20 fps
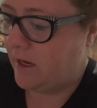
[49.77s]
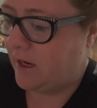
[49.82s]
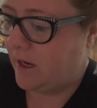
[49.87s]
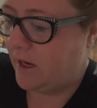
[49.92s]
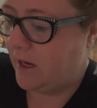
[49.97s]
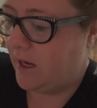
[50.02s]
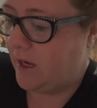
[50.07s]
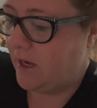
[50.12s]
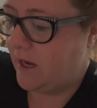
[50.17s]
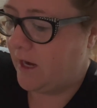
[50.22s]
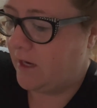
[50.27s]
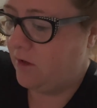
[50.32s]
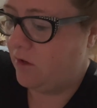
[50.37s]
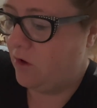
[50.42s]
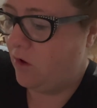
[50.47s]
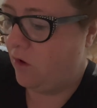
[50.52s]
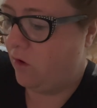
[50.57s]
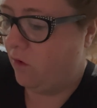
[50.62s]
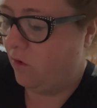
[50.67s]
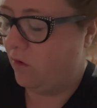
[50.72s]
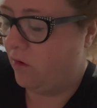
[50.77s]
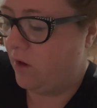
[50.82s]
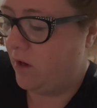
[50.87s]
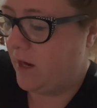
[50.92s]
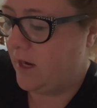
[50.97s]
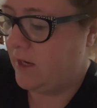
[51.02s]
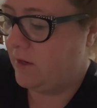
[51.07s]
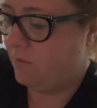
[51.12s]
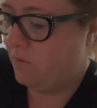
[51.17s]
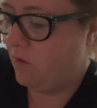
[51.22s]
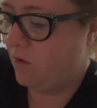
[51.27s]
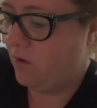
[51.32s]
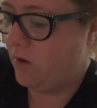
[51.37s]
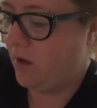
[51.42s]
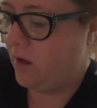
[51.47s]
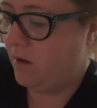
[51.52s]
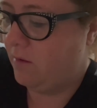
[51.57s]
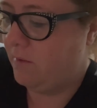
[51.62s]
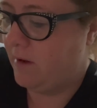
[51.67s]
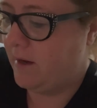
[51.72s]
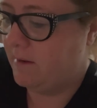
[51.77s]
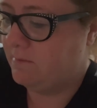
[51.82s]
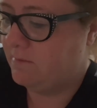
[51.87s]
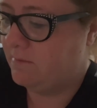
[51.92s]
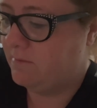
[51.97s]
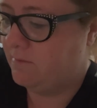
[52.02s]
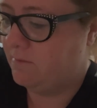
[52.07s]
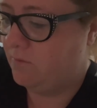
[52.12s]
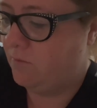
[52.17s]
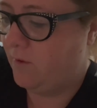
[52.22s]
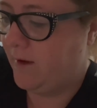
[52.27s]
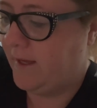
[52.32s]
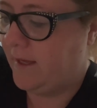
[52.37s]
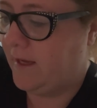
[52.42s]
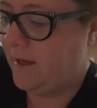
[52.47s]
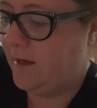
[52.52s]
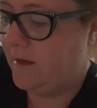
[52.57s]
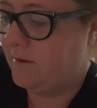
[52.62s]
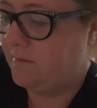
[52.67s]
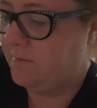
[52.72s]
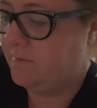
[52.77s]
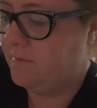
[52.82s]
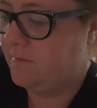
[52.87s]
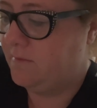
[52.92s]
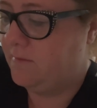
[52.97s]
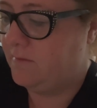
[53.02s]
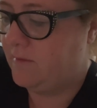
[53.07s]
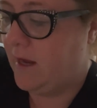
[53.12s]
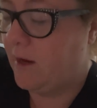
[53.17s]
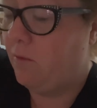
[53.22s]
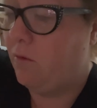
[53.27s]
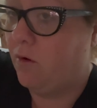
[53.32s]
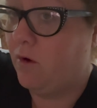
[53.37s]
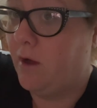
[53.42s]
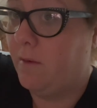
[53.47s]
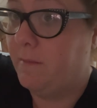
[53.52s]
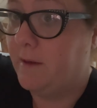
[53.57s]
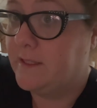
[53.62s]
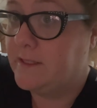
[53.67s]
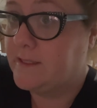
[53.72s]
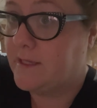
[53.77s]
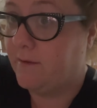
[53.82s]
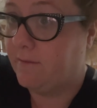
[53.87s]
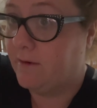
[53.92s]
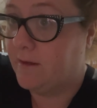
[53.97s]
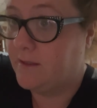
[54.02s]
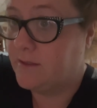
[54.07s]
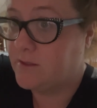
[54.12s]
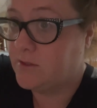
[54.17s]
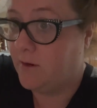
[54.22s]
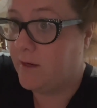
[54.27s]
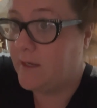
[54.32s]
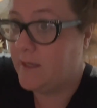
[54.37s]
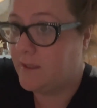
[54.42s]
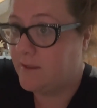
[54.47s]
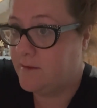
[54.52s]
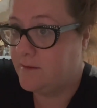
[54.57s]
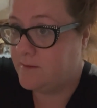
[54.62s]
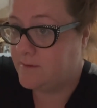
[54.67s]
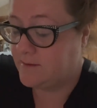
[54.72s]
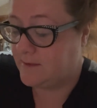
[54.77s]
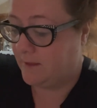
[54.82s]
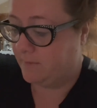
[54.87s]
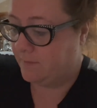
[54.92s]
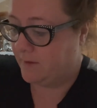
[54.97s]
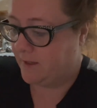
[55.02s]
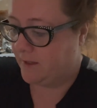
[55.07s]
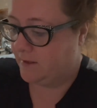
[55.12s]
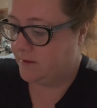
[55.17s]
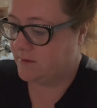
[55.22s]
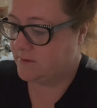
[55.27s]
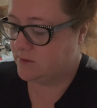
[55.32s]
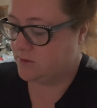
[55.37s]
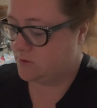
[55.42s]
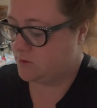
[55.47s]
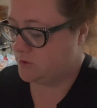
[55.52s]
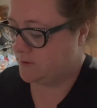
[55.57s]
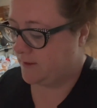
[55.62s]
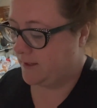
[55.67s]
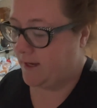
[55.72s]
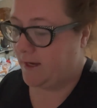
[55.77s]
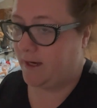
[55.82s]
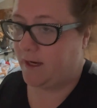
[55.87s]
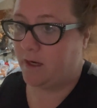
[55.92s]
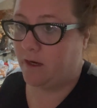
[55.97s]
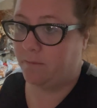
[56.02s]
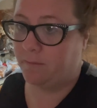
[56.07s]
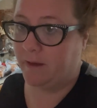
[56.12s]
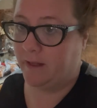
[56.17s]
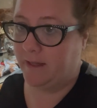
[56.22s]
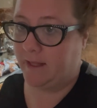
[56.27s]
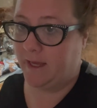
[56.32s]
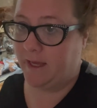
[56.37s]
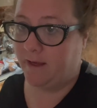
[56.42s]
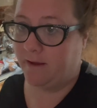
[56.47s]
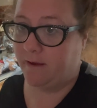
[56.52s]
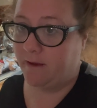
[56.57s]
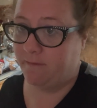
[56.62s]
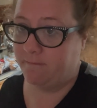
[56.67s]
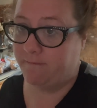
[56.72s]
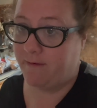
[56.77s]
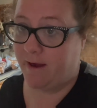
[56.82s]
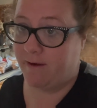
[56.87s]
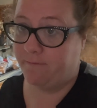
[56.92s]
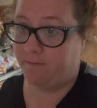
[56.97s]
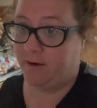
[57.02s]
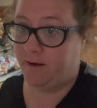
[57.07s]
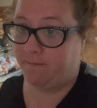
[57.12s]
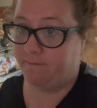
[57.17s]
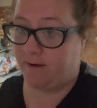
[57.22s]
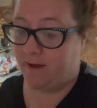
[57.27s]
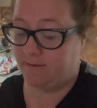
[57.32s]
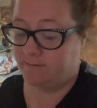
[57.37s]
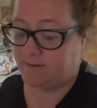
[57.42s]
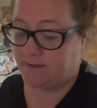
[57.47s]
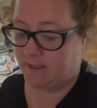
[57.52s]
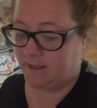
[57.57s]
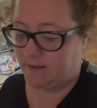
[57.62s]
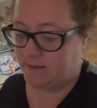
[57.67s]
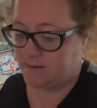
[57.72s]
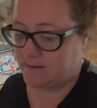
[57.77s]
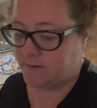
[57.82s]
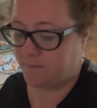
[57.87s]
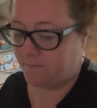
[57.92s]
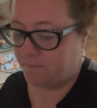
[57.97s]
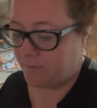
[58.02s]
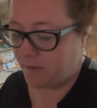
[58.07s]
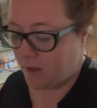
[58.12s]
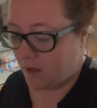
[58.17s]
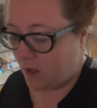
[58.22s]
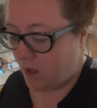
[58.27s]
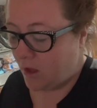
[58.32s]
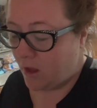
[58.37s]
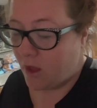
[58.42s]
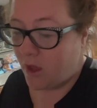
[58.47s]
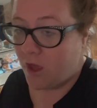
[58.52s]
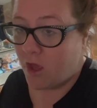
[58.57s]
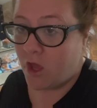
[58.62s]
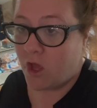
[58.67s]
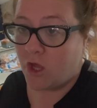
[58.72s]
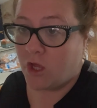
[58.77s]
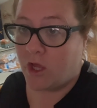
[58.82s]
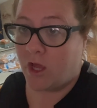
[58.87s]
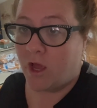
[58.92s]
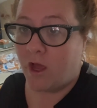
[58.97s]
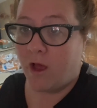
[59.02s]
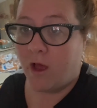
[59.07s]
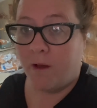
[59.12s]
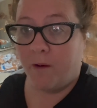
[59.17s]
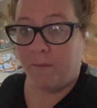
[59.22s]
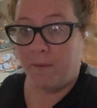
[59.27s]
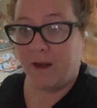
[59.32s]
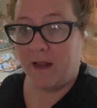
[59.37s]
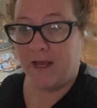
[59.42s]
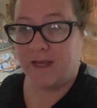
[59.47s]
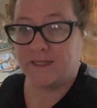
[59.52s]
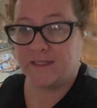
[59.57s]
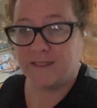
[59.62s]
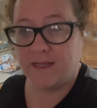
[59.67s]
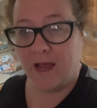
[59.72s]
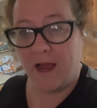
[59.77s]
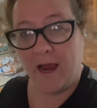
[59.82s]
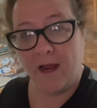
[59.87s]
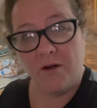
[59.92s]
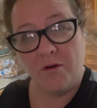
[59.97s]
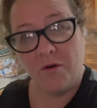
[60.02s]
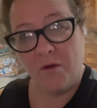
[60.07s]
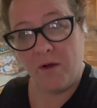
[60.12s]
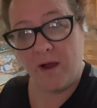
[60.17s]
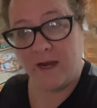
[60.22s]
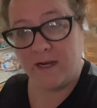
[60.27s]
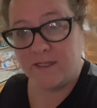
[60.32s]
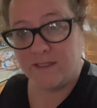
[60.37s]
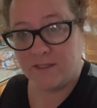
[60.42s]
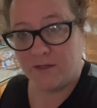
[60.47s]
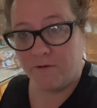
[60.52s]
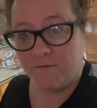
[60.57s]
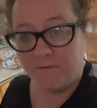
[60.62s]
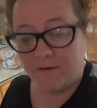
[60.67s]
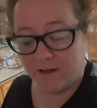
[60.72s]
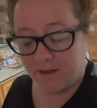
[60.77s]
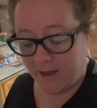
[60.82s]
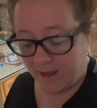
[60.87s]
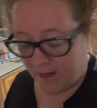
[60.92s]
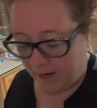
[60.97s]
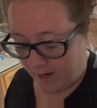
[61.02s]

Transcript: and I don't know. I woke up, I'm waking up I woke up at 7, so I did sleep in because usually I get up at like 5.45, 6. But I, still, I don't know, I still feel like I